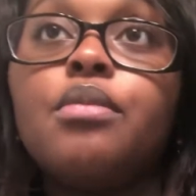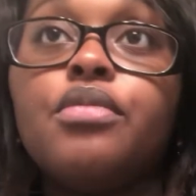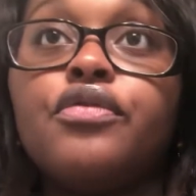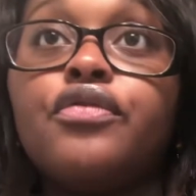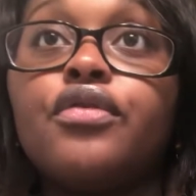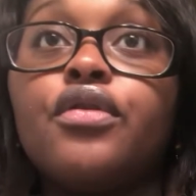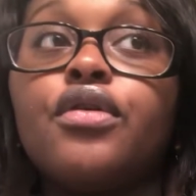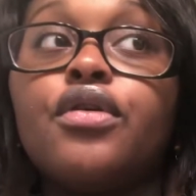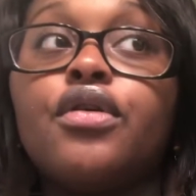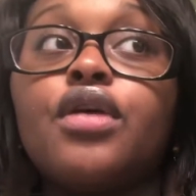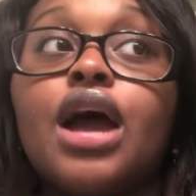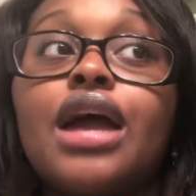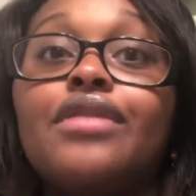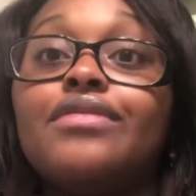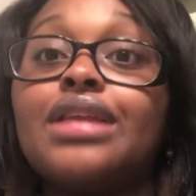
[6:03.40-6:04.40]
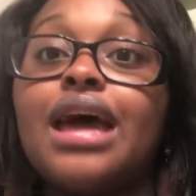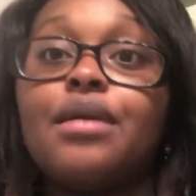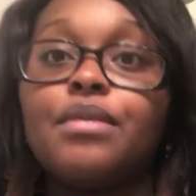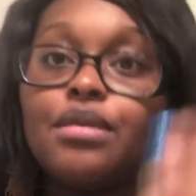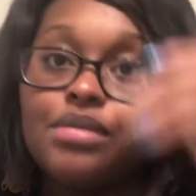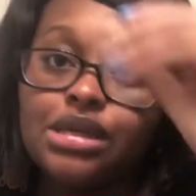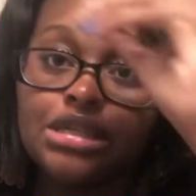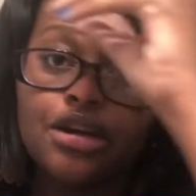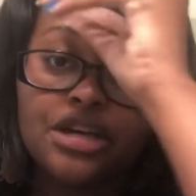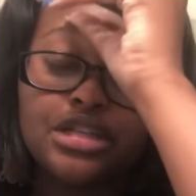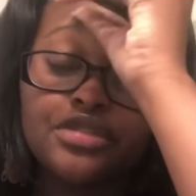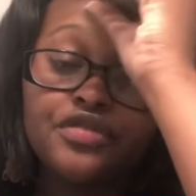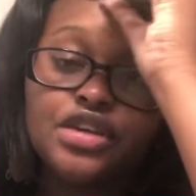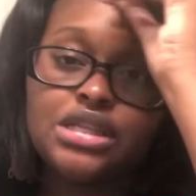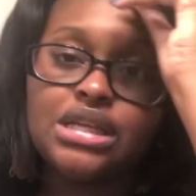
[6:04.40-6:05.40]
before I even had my miscarriage
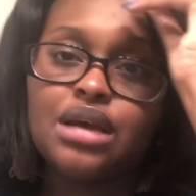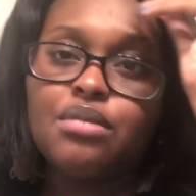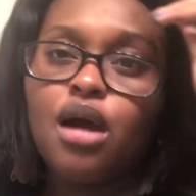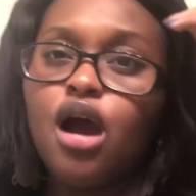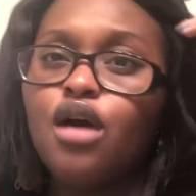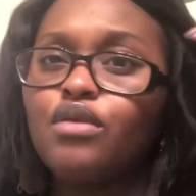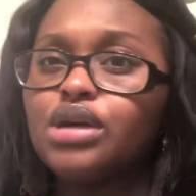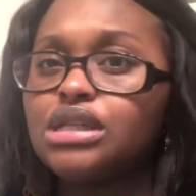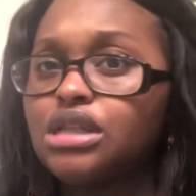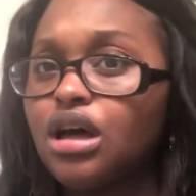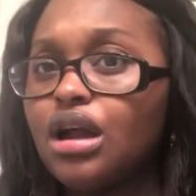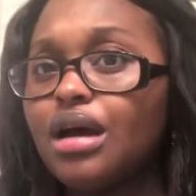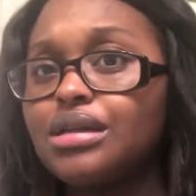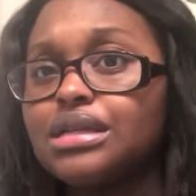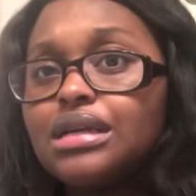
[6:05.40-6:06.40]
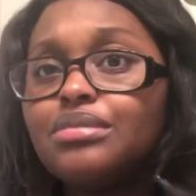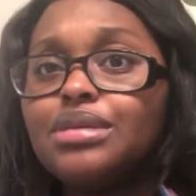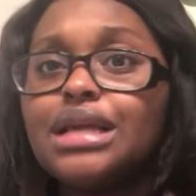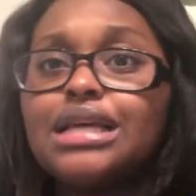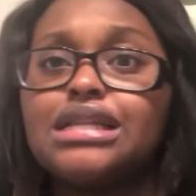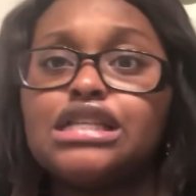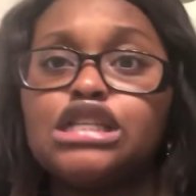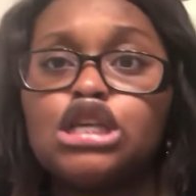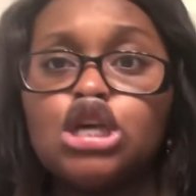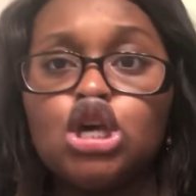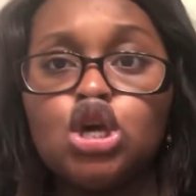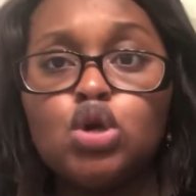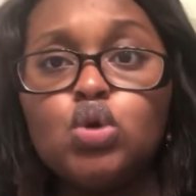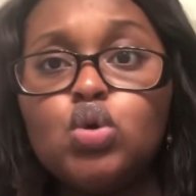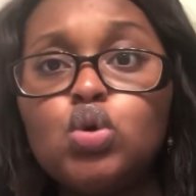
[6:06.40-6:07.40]
the first time, I always thought I was going to be like this
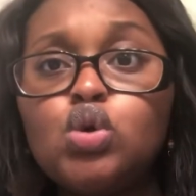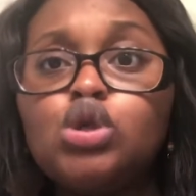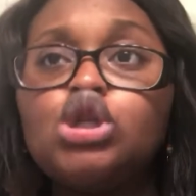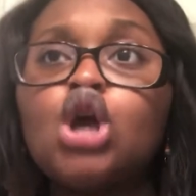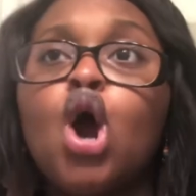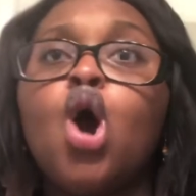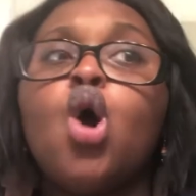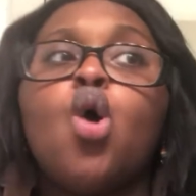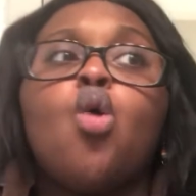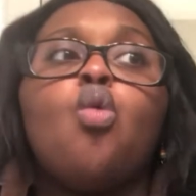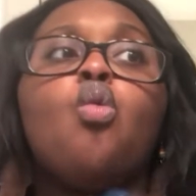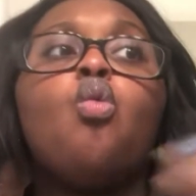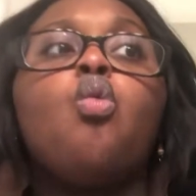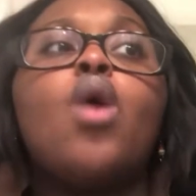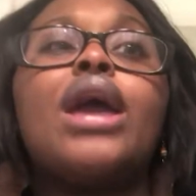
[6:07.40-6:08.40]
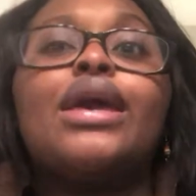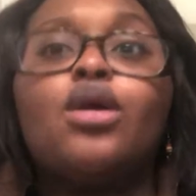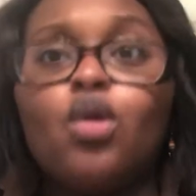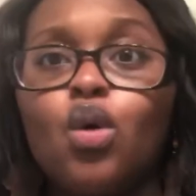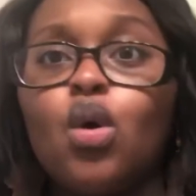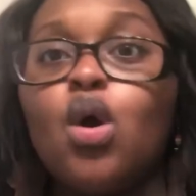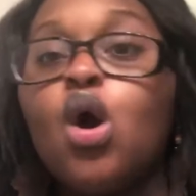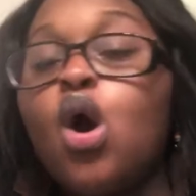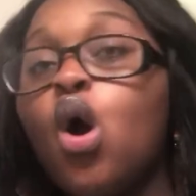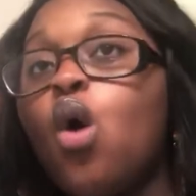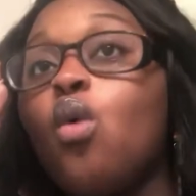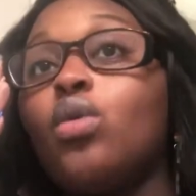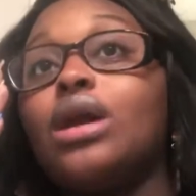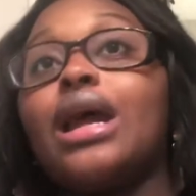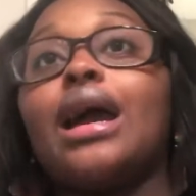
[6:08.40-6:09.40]
huge whale
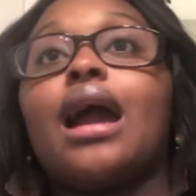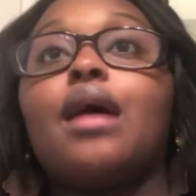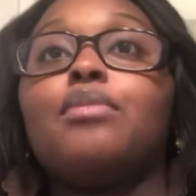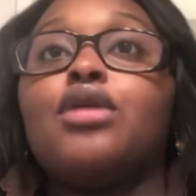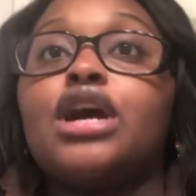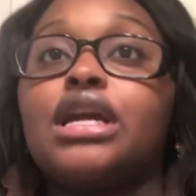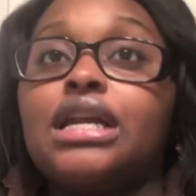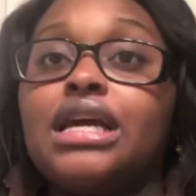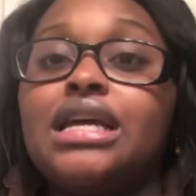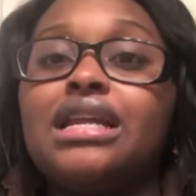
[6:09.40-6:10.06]
when I got pregnant.